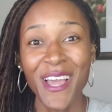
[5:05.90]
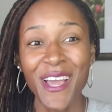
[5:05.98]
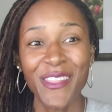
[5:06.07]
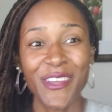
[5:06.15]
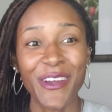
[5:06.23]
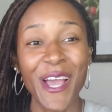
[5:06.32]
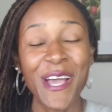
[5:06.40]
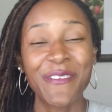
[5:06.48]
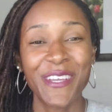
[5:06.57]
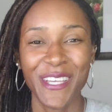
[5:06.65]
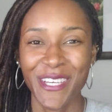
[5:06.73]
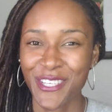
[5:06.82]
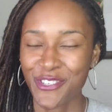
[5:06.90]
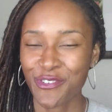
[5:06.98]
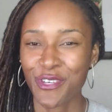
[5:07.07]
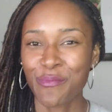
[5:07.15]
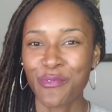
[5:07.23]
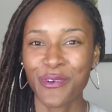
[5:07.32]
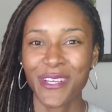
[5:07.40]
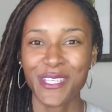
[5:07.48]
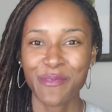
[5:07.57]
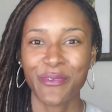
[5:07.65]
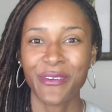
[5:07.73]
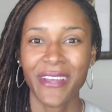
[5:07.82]
they're having an enjoyable
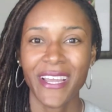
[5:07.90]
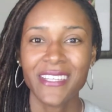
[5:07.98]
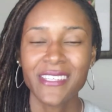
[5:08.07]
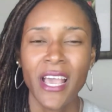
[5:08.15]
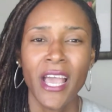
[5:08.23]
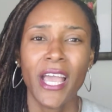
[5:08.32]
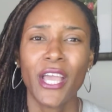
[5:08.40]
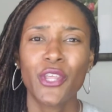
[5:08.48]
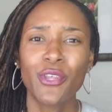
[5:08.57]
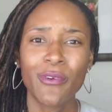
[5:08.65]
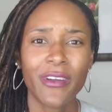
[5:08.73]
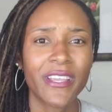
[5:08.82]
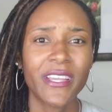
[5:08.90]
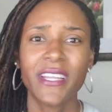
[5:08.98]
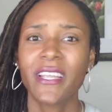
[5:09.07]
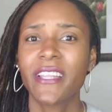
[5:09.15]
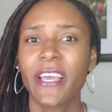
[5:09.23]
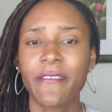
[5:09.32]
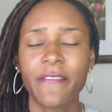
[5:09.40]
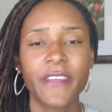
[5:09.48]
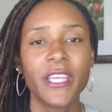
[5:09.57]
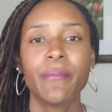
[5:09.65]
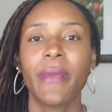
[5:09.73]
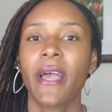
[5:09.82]
experience, and you are getting that
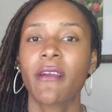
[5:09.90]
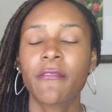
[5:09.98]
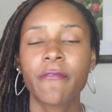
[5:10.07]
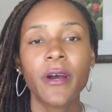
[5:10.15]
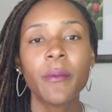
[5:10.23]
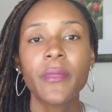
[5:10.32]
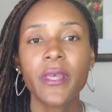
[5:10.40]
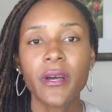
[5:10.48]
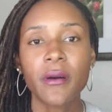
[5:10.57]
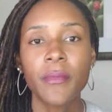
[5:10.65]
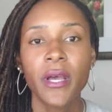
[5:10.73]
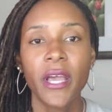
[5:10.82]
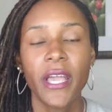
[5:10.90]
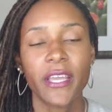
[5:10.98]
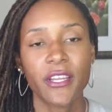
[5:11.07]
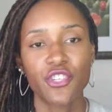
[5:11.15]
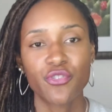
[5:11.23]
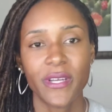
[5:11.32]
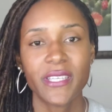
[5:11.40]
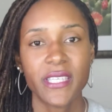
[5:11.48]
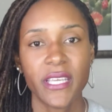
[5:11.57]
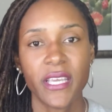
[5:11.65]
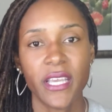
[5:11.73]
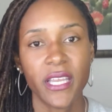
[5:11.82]
feedback from them and
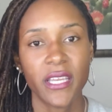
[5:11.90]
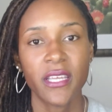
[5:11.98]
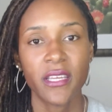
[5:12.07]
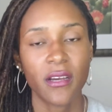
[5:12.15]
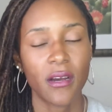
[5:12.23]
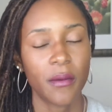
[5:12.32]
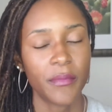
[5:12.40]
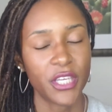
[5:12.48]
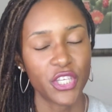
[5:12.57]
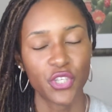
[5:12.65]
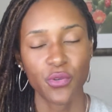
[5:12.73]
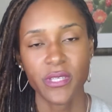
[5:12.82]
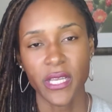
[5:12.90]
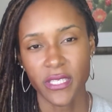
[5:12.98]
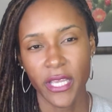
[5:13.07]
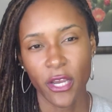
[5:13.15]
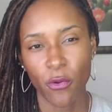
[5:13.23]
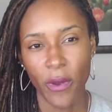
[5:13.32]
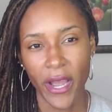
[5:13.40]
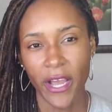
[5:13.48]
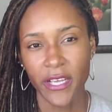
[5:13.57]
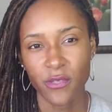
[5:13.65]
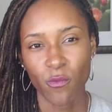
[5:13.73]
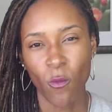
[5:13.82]
addressing any issues as they
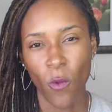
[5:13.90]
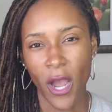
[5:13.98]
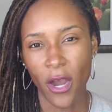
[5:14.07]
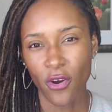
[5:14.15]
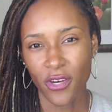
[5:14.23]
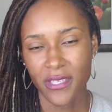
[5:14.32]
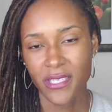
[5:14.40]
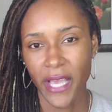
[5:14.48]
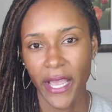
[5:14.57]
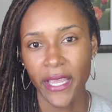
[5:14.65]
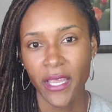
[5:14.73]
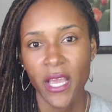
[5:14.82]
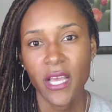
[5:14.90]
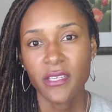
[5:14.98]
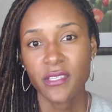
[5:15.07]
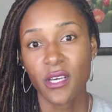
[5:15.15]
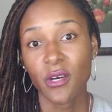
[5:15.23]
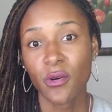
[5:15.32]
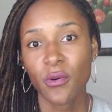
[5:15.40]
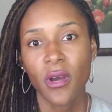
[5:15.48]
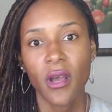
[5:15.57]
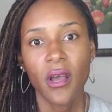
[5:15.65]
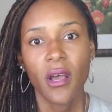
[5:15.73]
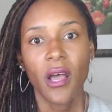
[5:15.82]
arise while on site. So
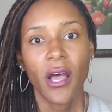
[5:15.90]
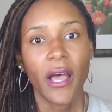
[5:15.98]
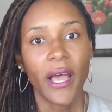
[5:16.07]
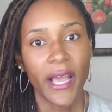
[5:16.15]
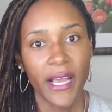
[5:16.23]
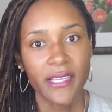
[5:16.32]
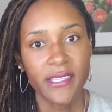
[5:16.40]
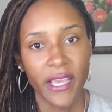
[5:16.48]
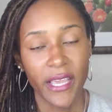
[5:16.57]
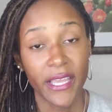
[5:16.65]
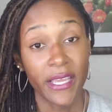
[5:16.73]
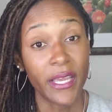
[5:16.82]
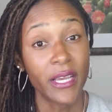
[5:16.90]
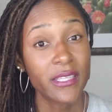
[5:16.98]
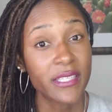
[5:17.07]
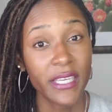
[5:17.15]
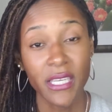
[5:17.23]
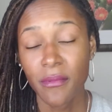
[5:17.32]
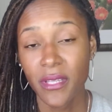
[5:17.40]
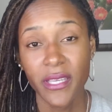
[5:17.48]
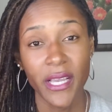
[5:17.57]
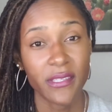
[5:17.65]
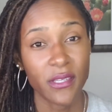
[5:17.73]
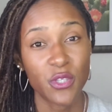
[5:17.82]
as a team
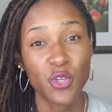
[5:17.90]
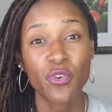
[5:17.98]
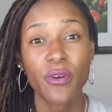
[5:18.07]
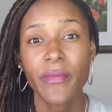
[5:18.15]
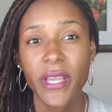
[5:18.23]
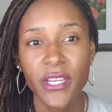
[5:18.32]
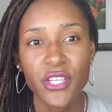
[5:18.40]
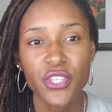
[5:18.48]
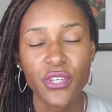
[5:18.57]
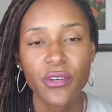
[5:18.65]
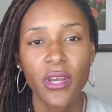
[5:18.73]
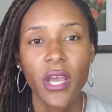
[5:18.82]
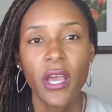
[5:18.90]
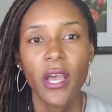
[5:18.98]
lead, as a tour manager,